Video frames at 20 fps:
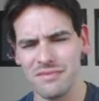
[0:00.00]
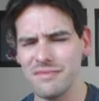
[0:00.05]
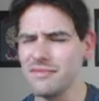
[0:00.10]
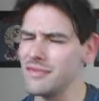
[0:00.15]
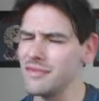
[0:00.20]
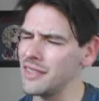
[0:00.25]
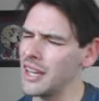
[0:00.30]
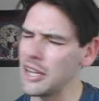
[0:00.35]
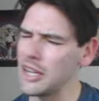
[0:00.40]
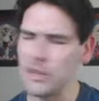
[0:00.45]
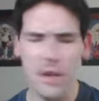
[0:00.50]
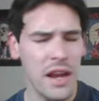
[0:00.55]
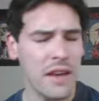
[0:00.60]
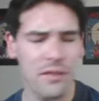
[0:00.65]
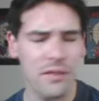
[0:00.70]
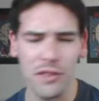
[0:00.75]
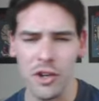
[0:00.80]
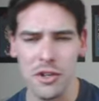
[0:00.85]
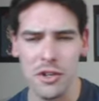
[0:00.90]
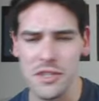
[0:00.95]
And you
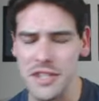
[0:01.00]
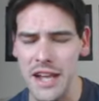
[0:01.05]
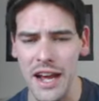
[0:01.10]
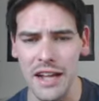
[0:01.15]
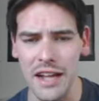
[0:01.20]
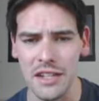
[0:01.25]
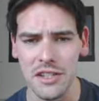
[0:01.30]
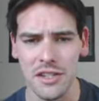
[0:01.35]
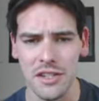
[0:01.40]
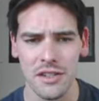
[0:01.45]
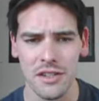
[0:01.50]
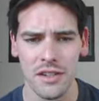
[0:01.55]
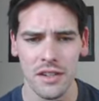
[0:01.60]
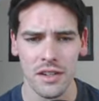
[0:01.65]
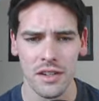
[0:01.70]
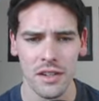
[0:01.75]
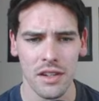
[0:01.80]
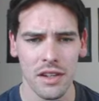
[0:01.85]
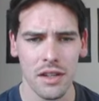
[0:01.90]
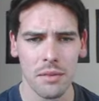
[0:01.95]
have no stats,
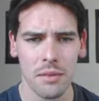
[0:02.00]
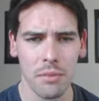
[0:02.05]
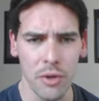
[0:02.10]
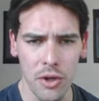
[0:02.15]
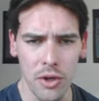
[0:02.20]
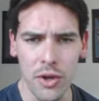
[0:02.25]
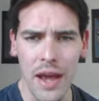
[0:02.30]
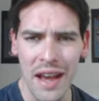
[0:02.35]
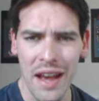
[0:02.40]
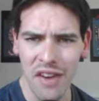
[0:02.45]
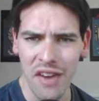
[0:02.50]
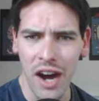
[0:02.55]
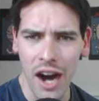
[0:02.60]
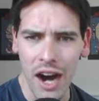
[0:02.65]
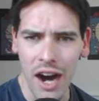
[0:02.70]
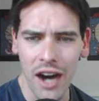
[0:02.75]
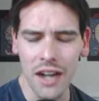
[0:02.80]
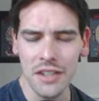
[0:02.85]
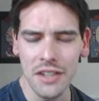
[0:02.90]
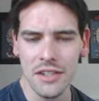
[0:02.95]
but you have
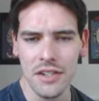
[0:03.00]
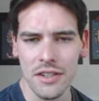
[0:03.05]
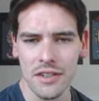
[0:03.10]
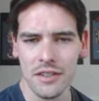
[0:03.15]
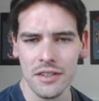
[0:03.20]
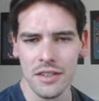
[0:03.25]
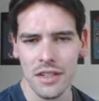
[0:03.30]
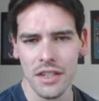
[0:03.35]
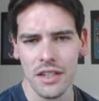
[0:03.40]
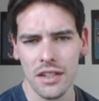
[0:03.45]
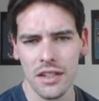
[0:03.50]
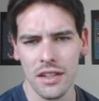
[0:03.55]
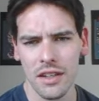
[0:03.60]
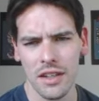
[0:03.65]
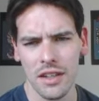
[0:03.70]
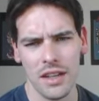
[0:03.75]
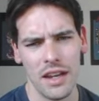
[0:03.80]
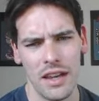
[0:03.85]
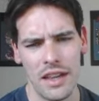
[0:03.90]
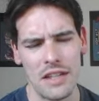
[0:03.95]
heart.
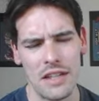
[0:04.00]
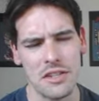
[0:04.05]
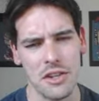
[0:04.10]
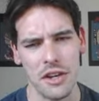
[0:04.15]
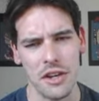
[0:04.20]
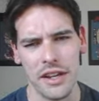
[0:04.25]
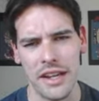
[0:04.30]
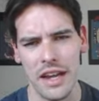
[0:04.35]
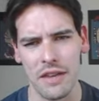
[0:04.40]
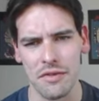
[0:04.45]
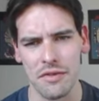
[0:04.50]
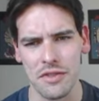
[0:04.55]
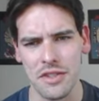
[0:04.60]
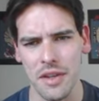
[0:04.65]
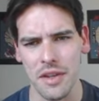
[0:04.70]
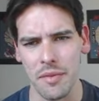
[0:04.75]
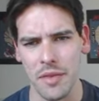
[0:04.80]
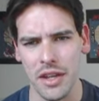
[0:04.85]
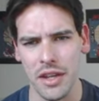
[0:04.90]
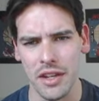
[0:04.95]
And that's got to count for
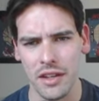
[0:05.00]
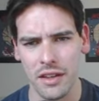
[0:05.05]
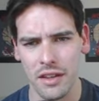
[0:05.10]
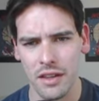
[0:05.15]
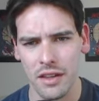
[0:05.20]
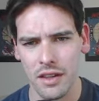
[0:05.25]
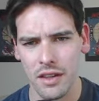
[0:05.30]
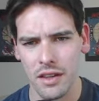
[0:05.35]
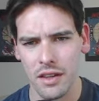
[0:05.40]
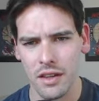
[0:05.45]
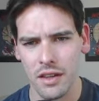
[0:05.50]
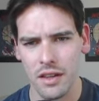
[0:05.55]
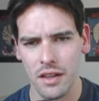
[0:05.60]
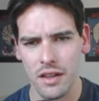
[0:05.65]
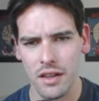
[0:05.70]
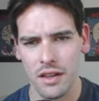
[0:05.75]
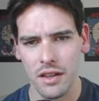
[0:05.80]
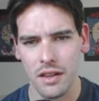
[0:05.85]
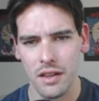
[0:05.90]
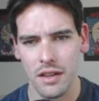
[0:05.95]
something.
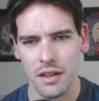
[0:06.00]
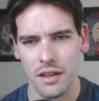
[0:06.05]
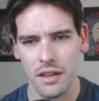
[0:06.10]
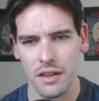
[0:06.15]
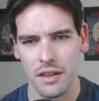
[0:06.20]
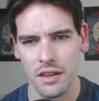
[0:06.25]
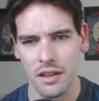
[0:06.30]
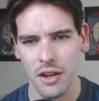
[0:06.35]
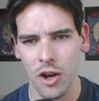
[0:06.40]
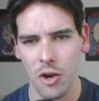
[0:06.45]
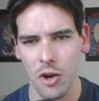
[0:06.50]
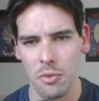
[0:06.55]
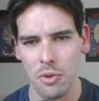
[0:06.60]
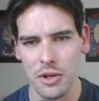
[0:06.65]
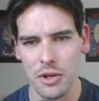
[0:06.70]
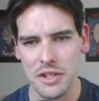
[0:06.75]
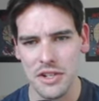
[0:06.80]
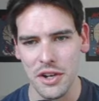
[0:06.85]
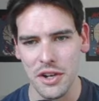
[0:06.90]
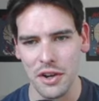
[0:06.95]

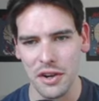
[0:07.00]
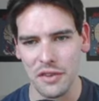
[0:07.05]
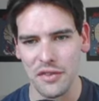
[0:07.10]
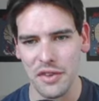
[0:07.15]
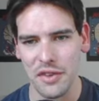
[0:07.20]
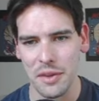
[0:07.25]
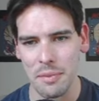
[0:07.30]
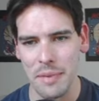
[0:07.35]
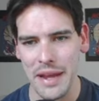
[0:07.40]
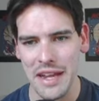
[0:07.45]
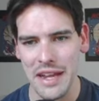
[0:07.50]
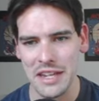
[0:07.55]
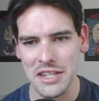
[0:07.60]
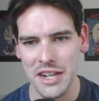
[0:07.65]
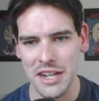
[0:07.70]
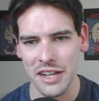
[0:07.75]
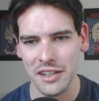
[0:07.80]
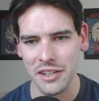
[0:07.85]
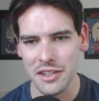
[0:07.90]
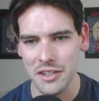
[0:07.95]
Homeboy's going for the B
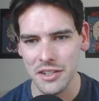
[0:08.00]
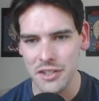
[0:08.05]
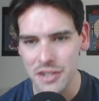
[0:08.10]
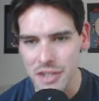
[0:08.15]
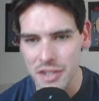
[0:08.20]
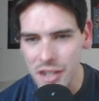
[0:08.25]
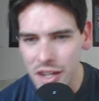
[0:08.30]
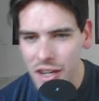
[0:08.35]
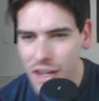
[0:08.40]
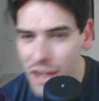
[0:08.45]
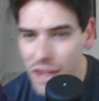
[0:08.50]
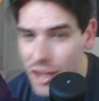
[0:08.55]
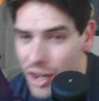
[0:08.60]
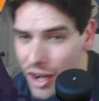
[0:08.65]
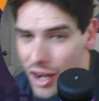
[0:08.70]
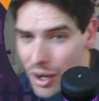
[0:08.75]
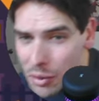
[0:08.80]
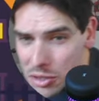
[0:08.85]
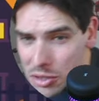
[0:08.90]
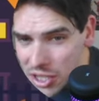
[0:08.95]
challenge.
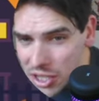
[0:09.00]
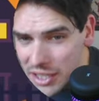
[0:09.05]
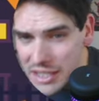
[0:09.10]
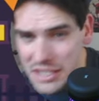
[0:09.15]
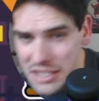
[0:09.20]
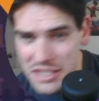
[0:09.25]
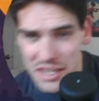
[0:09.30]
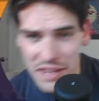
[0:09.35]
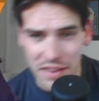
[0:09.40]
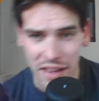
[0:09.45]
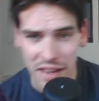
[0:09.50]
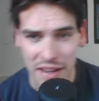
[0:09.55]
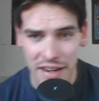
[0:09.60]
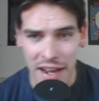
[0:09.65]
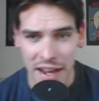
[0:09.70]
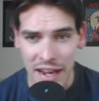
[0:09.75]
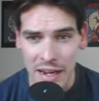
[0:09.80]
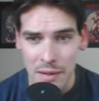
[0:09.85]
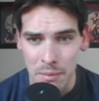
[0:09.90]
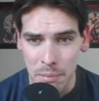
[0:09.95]
I wish I could see their
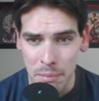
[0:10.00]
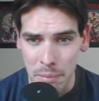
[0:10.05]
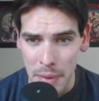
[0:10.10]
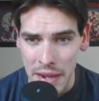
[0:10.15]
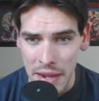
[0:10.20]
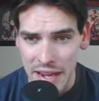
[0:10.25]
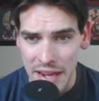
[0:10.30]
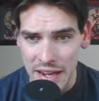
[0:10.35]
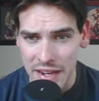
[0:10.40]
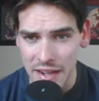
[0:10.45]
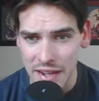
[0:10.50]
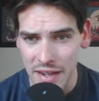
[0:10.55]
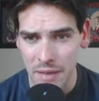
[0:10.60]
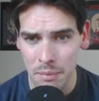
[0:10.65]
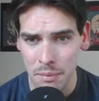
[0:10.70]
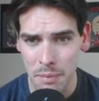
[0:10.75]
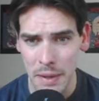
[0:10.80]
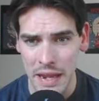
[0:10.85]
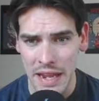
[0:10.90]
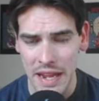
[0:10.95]
name. B?
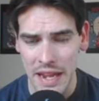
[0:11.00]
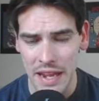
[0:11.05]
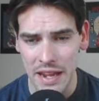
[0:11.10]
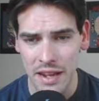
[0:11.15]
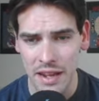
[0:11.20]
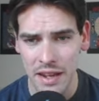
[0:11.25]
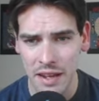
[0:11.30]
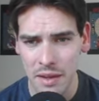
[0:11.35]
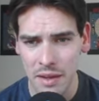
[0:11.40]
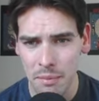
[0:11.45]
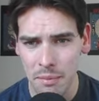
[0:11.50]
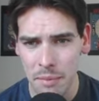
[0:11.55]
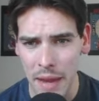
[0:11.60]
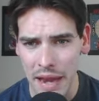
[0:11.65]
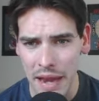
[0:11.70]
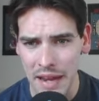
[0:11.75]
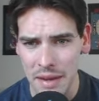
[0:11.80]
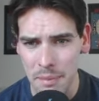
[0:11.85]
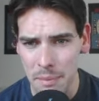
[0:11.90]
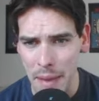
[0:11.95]
B?
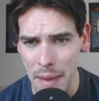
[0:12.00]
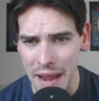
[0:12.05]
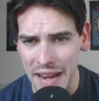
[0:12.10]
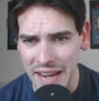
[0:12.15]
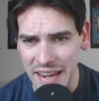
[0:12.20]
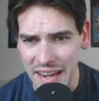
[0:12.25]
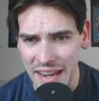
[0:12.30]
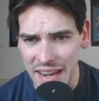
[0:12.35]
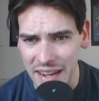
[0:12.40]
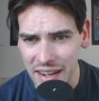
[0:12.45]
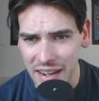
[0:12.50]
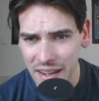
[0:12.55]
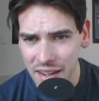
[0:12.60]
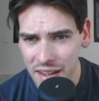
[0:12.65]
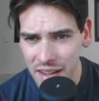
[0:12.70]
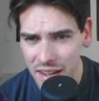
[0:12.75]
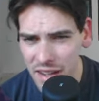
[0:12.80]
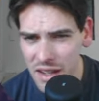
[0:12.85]
Ben Benny?